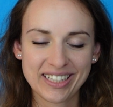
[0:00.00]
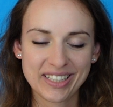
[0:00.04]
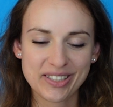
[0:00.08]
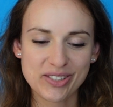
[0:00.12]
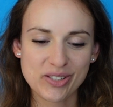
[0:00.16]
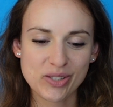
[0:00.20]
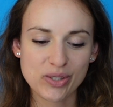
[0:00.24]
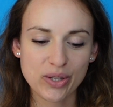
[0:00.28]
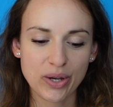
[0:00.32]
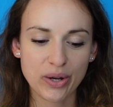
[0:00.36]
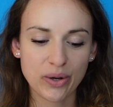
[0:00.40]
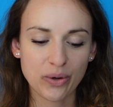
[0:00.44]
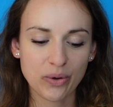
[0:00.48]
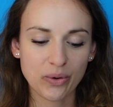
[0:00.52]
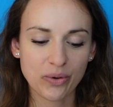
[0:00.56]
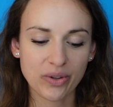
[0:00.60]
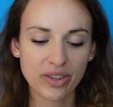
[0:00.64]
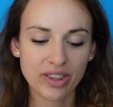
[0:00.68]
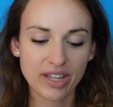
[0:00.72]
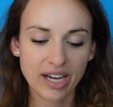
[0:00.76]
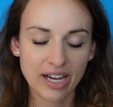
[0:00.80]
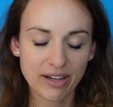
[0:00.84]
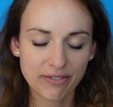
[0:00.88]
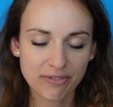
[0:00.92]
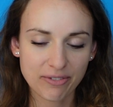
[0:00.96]
So
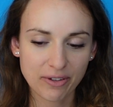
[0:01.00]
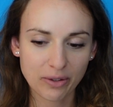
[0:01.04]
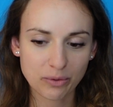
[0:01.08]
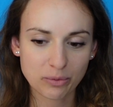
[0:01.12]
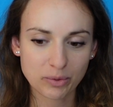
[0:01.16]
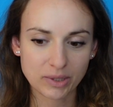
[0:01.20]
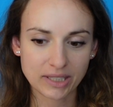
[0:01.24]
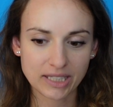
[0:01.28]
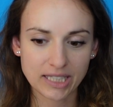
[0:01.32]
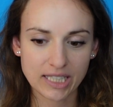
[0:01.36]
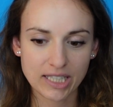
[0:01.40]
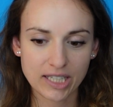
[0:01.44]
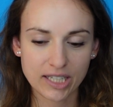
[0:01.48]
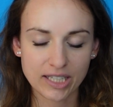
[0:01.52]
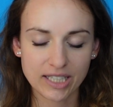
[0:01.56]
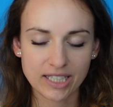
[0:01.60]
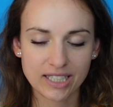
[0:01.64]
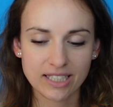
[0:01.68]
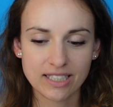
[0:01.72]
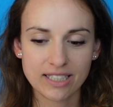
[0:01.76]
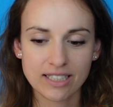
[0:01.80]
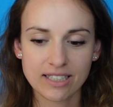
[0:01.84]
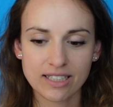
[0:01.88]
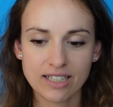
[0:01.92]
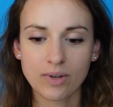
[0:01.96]
that felt really
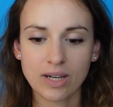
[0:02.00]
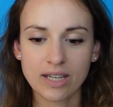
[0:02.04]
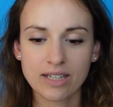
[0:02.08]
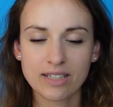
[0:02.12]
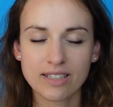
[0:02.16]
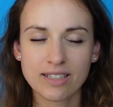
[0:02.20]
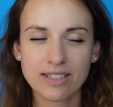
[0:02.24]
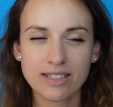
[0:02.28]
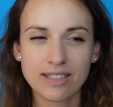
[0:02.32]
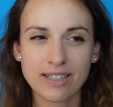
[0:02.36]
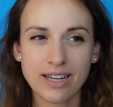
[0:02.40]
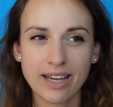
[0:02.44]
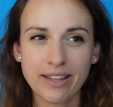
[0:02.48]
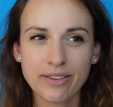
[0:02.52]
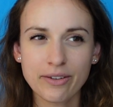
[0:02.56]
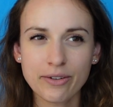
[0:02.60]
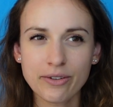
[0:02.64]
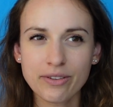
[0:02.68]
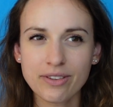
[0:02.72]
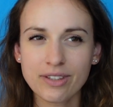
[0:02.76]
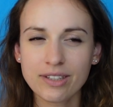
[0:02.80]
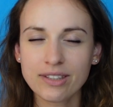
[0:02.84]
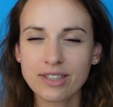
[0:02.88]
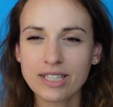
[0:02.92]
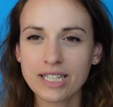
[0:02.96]
good. Another
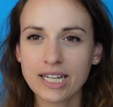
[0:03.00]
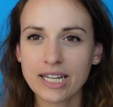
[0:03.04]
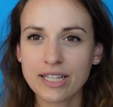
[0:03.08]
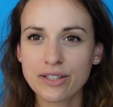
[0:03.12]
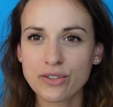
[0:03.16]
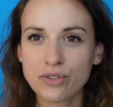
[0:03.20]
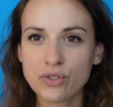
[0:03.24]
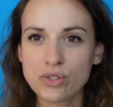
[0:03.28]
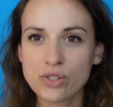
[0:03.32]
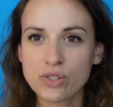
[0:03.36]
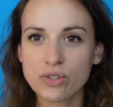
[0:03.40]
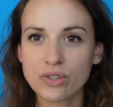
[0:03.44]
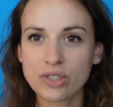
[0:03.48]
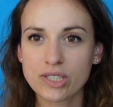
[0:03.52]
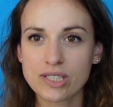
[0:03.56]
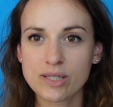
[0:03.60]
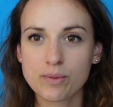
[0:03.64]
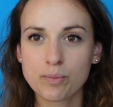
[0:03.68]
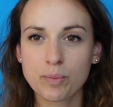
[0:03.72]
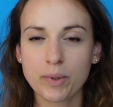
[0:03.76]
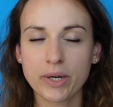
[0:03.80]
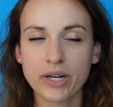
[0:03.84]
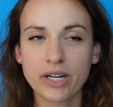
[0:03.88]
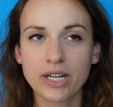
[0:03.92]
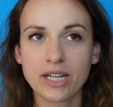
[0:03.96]
thing that I used to
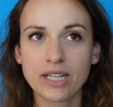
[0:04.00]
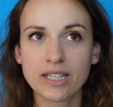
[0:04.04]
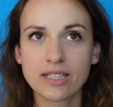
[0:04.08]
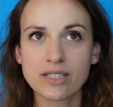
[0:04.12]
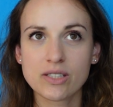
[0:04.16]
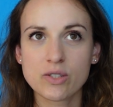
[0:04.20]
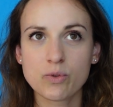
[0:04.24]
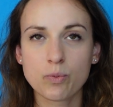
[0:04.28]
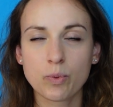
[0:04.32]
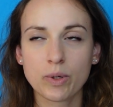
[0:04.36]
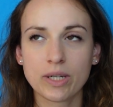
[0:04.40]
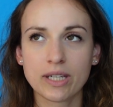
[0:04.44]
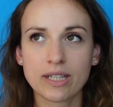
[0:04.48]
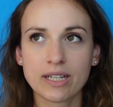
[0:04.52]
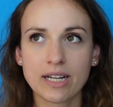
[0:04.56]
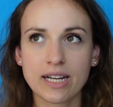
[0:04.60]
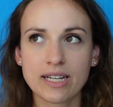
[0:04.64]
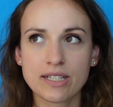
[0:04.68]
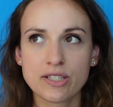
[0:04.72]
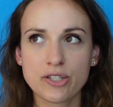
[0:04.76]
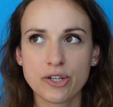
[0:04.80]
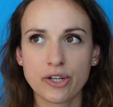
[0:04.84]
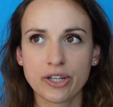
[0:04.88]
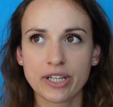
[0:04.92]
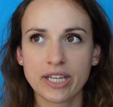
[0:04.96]
experience when I
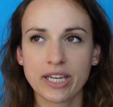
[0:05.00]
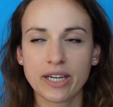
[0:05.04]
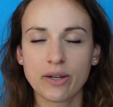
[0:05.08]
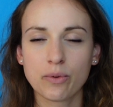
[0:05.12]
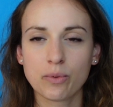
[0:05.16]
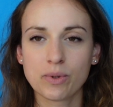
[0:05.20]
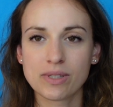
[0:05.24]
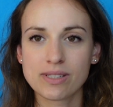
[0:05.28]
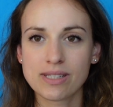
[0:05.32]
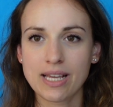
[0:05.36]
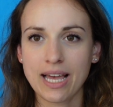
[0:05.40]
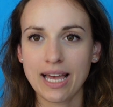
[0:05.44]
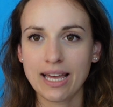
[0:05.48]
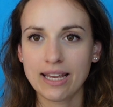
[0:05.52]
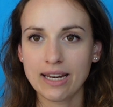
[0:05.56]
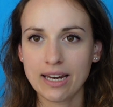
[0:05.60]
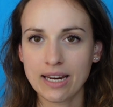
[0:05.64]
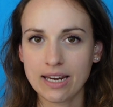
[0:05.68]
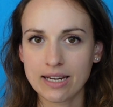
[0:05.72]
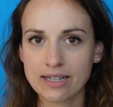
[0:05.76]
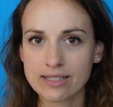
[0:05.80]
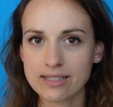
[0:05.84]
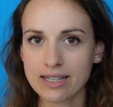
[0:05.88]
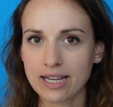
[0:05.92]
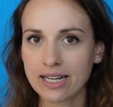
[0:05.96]
took it was
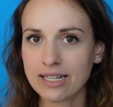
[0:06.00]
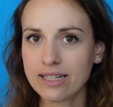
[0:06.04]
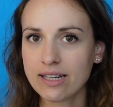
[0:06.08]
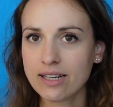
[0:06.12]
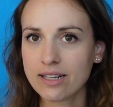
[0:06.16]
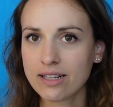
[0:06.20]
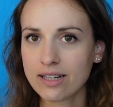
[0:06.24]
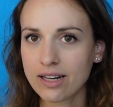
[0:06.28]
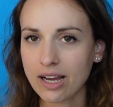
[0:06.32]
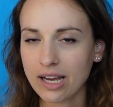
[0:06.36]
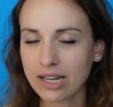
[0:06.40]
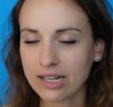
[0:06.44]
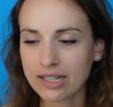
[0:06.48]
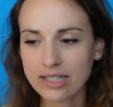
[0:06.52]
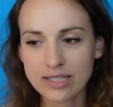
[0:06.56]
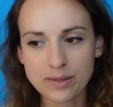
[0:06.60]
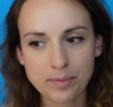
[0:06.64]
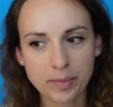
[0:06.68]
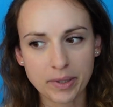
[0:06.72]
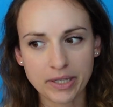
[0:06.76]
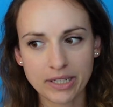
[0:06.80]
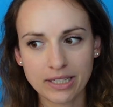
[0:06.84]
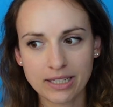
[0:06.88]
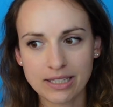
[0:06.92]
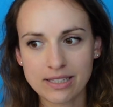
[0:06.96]
headaches. I did not
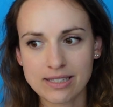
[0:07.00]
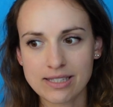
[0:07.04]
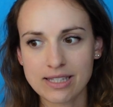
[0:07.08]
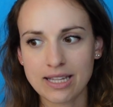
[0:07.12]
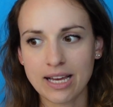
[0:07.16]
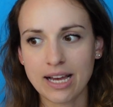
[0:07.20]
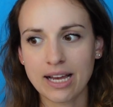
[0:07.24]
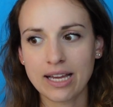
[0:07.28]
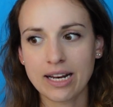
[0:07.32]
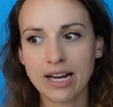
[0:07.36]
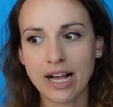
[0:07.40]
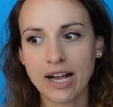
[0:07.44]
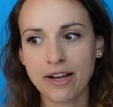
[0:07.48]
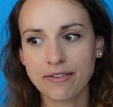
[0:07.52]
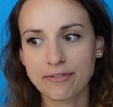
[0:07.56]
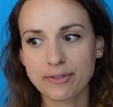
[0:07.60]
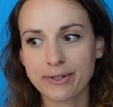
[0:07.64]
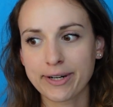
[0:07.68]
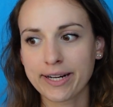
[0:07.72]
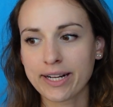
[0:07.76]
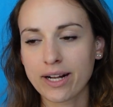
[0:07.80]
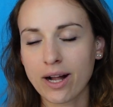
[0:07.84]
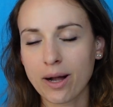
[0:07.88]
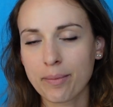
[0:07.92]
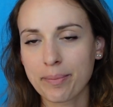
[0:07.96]
experience that after
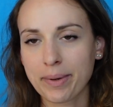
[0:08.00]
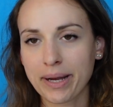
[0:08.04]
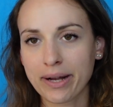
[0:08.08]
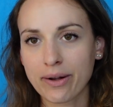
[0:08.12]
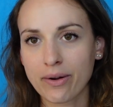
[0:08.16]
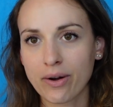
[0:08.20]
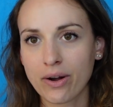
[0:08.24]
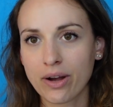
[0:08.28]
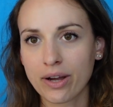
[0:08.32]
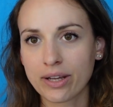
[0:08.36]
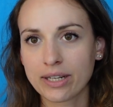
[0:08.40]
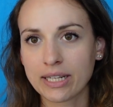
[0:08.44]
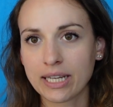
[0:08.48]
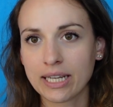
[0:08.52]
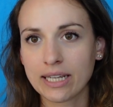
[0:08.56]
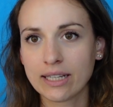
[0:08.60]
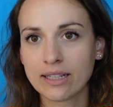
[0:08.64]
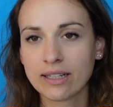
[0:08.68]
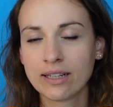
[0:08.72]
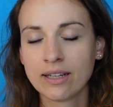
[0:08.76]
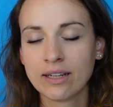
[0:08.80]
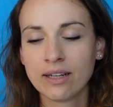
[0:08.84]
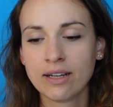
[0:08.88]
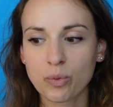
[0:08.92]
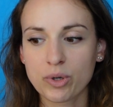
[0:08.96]
I got back on it,
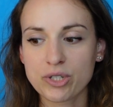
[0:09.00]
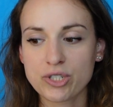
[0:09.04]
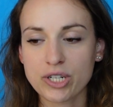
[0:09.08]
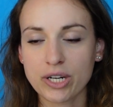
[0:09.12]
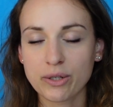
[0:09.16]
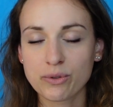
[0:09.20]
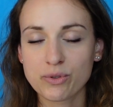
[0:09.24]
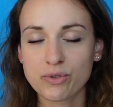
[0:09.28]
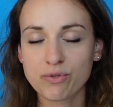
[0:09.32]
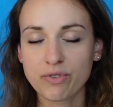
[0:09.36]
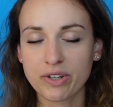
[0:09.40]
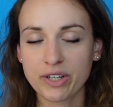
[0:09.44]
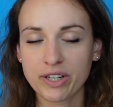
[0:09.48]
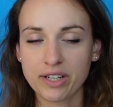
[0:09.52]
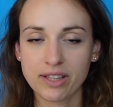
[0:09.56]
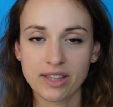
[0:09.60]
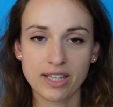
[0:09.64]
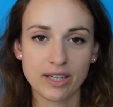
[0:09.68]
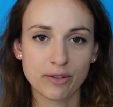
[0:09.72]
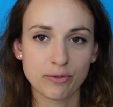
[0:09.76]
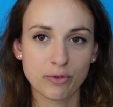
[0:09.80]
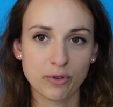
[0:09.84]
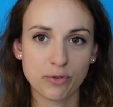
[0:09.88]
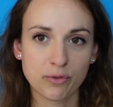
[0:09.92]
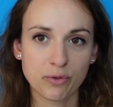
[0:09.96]
which I was very
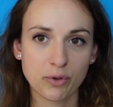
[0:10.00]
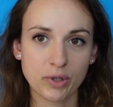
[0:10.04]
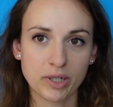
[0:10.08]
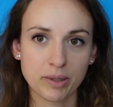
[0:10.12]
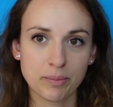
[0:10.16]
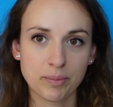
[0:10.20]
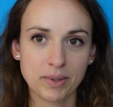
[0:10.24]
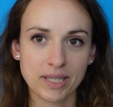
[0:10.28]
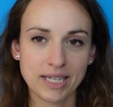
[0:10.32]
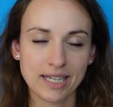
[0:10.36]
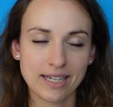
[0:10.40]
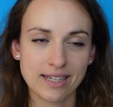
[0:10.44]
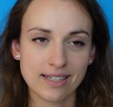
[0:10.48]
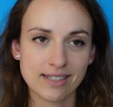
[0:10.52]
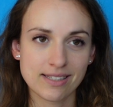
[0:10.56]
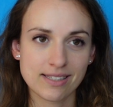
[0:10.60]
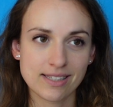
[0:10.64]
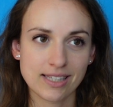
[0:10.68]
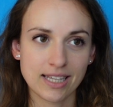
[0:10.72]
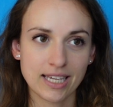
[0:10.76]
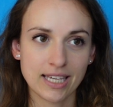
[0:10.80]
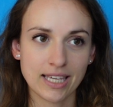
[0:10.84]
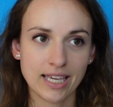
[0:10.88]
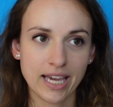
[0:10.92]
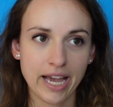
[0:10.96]
thankful for, because
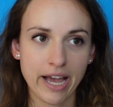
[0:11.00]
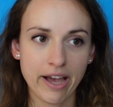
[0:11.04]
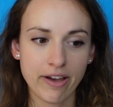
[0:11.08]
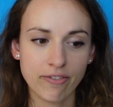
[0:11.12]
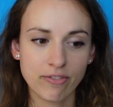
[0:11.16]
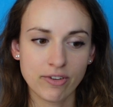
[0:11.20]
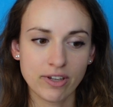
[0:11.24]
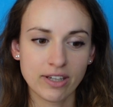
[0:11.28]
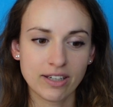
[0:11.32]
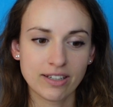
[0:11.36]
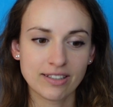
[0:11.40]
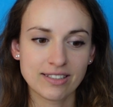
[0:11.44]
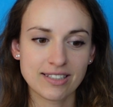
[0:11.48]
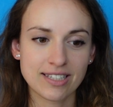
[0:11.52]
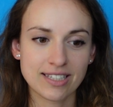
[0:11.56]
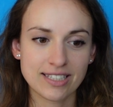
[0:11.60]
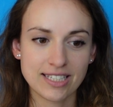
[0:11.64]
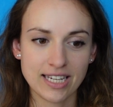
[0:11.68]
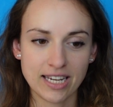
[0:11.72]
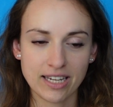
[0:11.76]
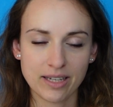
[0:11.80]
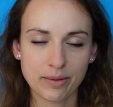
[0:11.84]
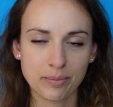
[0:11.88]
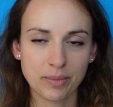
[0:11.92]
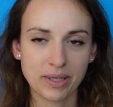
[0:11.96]
like having to
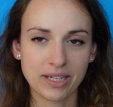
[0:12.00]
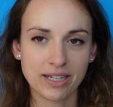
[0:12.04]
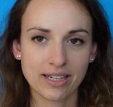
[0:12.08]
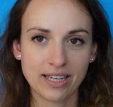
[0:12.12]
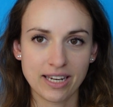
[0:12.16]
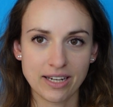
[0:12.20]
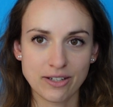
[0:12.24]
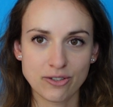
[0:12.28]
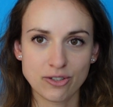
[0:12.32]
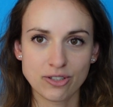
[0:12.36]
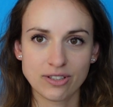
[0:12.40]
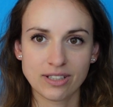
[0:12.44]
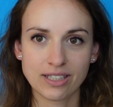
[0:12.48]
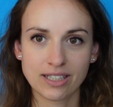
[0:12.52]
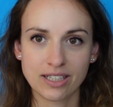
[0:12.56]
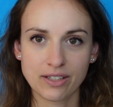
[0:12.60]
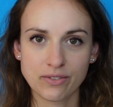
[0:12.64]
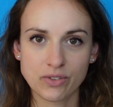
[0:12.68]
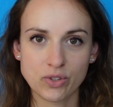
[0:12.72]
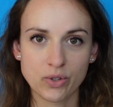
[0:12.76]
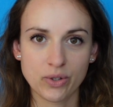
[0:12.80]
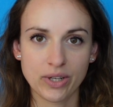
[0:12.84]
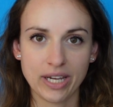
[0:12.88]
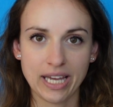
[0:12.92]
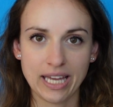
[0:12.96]
take a medication that
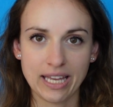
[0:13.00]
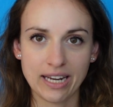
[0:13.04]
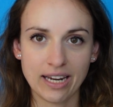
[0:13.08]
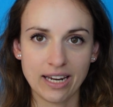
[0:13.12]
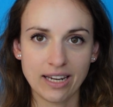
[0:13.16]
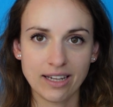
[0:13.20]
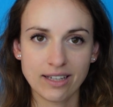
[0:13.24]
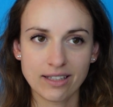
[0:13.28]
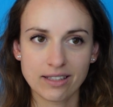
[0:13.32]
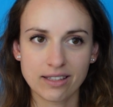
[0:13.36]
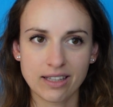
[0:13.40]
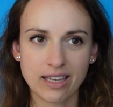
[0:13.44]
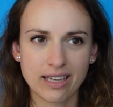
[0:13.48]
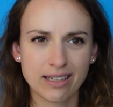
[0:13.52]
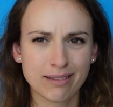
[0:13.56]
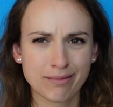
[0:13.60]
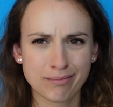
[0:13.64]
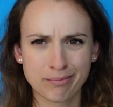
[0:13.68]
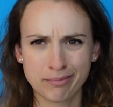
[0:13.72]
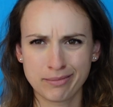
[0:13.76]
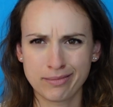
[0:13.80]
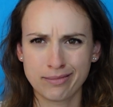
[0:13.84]
gives you a headache, like